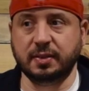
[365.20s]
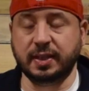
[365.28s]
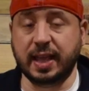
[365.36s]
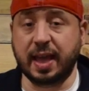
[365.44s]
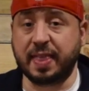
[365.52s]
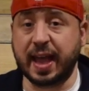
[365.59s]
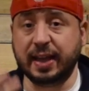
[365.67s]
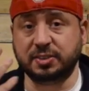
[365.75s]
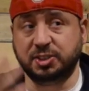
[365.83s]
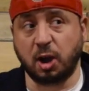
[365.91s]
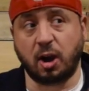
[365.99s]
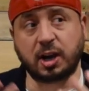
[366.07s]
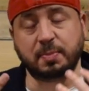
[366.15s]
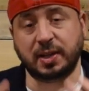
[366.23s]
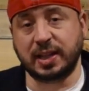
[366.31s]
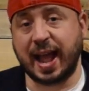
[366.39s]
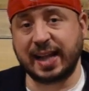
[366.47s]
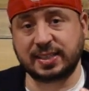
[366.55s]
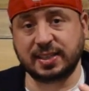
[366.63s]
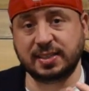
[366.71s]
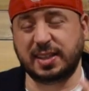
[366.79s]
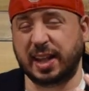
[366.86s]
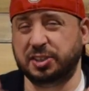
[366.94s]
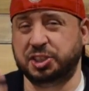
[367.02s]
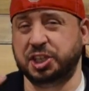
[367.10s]
yeah, that dark molasses,
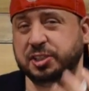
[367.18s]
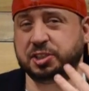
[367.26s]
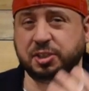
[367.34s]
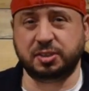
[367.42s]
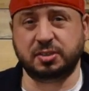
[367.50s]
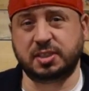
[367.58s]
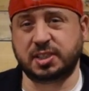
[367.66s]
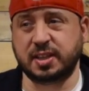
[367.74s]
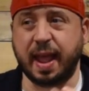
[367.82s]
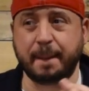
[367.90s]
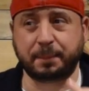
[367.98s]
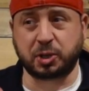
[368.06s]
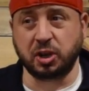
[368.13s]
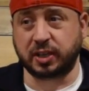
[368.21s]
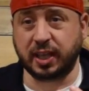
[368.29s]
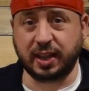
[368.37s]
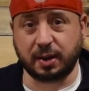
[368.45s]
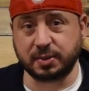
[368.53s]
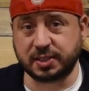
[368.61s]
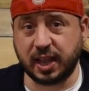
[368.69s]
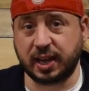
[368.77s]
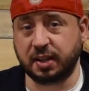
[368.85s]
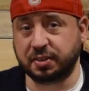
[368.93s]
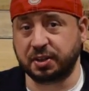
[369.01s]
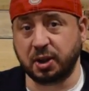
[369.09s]
that ginger snap cookie I was
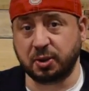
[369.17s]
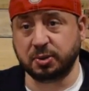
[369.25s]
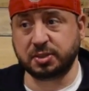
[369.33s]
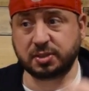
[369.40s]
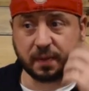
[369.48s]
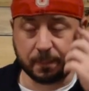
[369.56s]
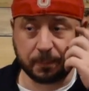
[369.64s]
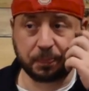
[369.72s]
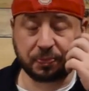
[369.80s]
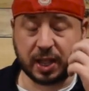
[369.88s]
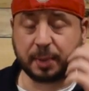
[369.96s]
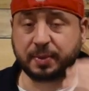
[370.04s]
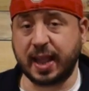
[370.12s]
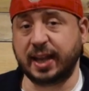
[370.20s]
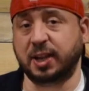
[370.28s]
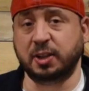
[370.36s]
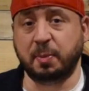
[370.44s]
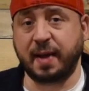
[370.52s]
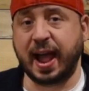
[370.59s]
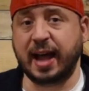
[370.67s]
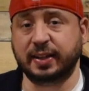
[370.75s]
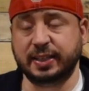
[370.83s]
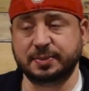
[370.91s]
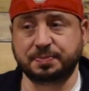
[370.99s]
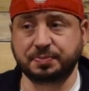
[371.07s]
getting on the nose, I'm getting on the
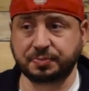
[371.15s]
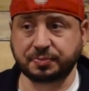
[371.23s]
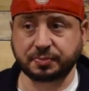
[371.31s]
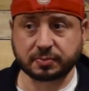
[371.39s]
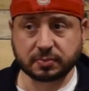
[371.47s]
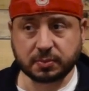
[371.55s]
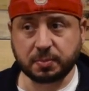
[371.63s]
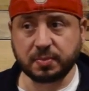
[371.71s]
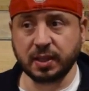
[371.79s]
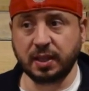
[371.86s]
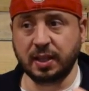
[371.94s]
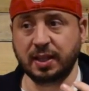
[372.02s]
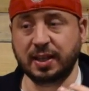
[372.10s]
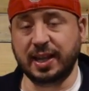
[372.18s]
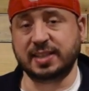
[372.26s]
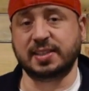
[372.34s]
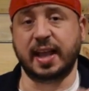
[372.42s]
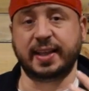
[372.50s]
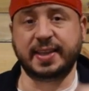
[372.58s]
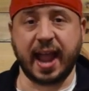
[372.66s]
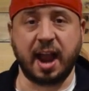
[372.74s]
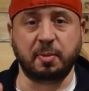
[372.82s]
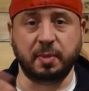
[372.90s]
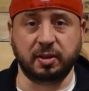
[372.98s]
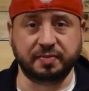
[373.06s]
palate. It's like
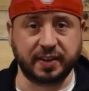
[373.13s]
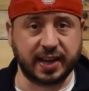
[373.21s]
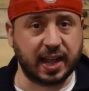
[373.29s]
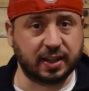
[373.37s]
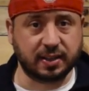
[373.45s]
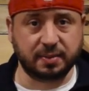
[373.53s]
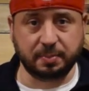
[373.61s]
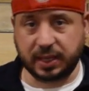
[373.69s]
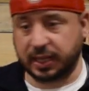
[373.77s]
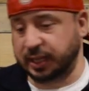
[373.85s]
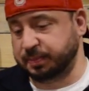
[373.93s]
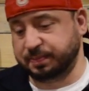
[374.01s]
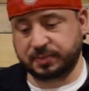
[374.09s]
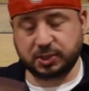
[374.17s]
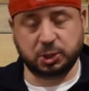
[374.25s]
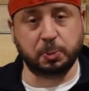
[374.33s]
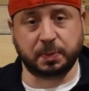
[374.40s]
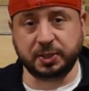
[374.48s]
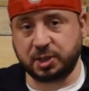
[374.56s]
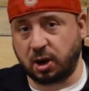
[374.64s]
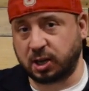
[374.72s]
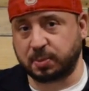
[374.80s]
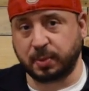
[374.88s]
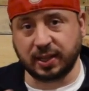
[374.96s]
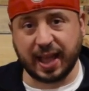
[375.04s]
caramel and vanilla meat super
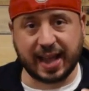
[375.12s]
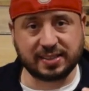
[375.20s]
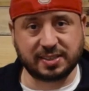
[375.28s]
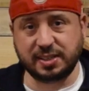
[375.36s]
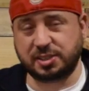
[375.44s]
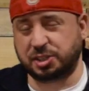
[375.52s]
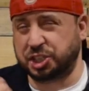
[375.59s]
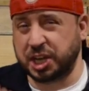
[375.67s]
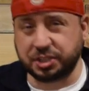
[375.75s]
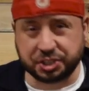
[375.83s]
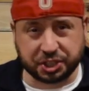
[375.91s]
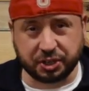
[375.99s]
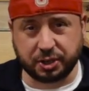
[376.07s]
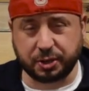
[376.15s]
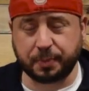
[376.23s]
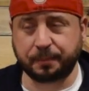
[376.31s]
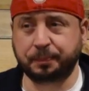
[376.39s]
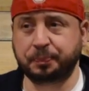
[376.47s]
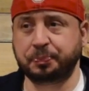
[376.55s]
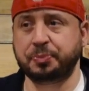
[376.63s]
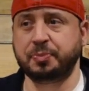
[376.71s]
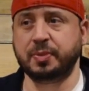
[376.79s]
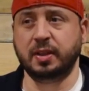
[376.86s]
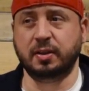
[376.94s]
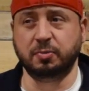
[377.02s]
dark molasses, ginger.
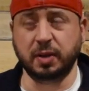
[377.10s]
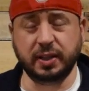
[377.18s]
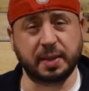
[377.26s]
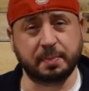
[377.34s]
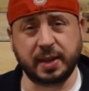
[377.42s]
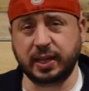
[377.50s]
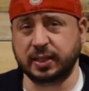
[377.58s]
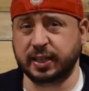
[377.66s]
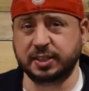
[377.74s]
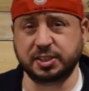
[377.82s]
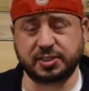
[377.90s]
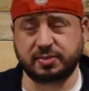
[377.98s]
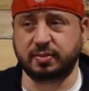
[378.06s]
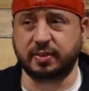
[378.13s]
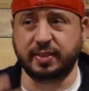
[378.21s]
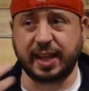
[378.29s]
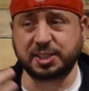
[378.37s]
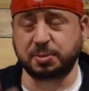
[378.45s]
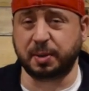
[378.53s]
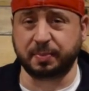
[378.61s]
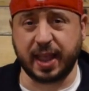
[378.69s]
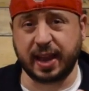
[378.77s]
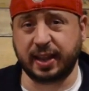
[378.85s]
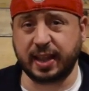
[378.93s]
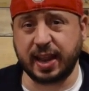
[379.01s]
Really immediately, just that's what I'm
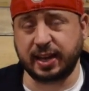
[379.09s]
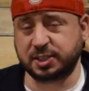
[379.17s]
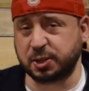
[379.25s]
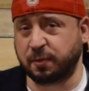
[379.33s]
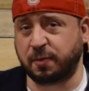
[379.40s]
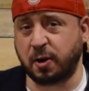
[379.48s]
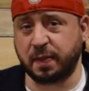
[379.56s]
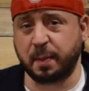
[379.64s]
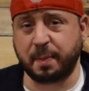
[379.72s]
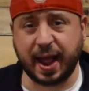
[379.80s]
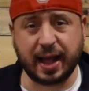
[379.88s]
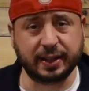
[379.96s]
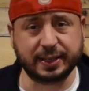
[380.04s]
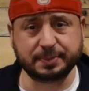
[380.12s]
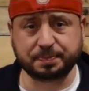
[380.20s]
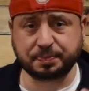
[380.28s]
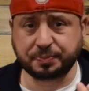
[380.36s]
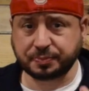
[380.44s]
getting hitting so far in the palate.